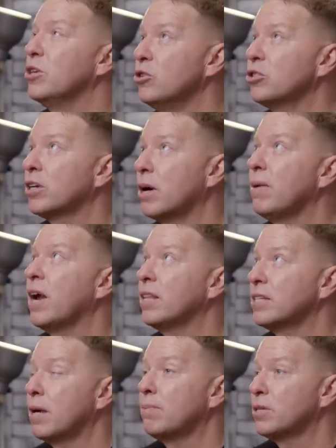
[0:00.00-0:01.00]
You should come out of
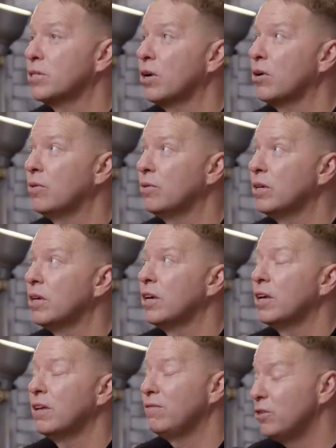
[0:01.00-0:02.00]
this episode,
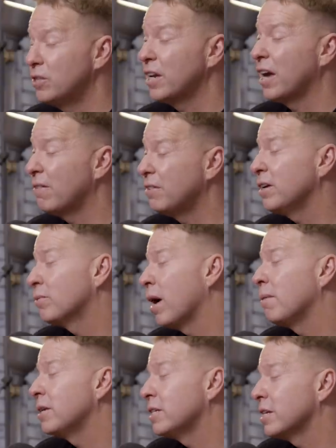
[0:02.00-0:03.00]
and if you take everything
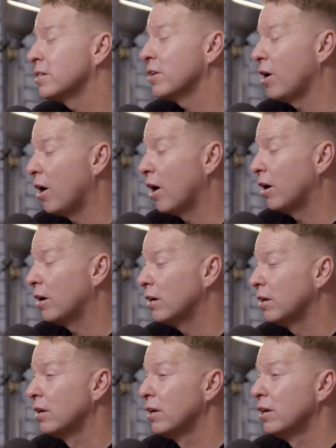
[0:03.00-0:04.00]
Romany says to
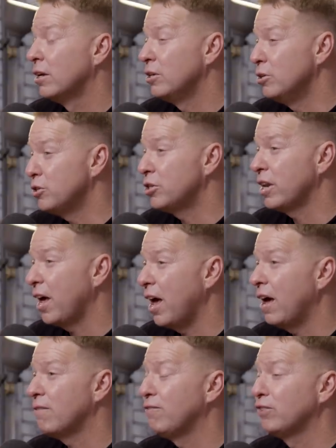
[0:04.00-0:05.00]
heart, you should
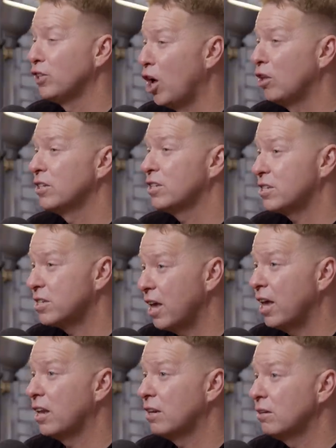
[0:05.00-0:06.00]
have flawless
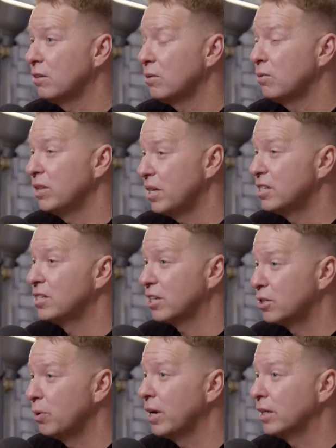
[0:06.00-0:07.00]
skin within
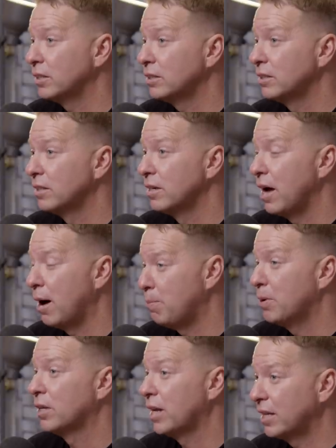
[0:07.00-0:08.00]
six weeks. I'll
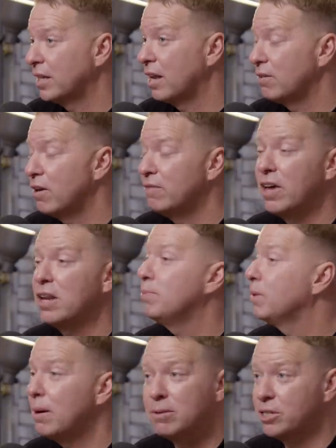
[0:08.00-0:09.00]
put it like that. If you have any
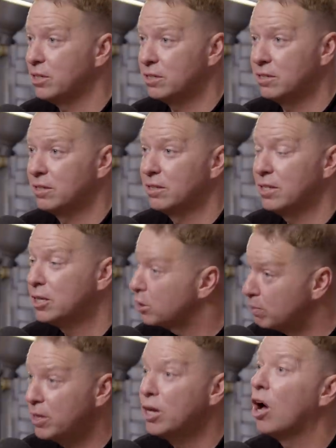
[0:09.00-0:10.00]
blemishes, they
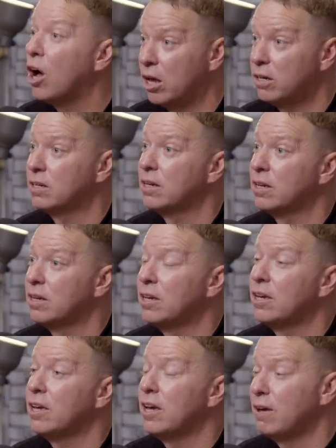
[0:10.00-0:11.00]
should be gone
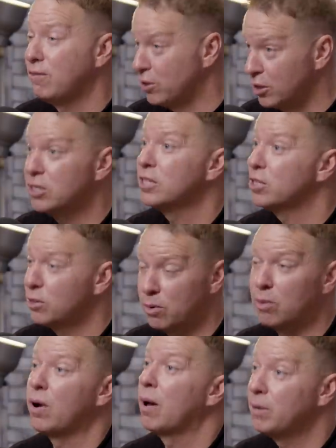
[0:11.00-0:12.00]
if you just listen to
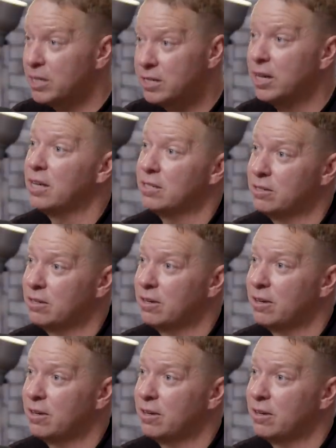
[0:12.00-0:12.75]
what Romany says